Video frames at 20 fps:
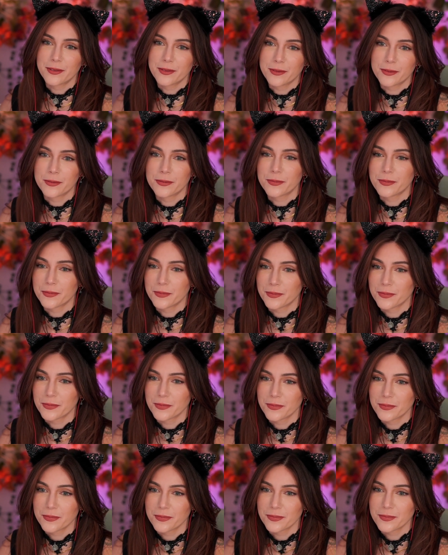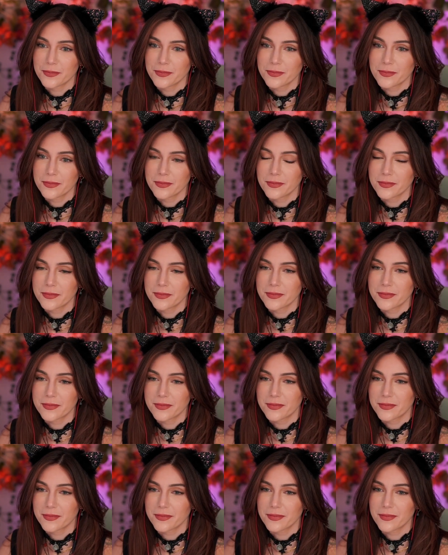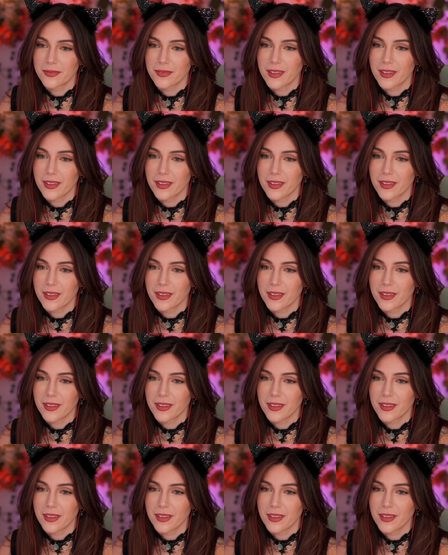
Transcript: Nobody speaks.